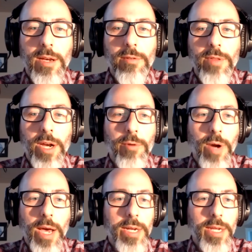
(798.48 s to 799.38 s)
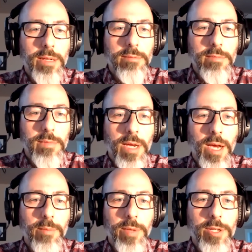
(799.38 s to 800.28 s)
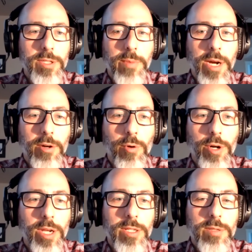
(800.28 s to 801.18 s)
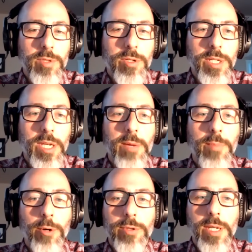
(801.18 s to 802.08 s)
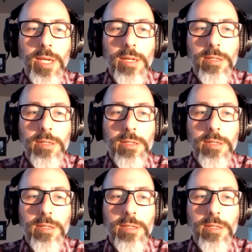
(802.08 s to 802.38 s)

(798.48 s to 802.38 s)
they're rotting because the microorganisms are decomposing it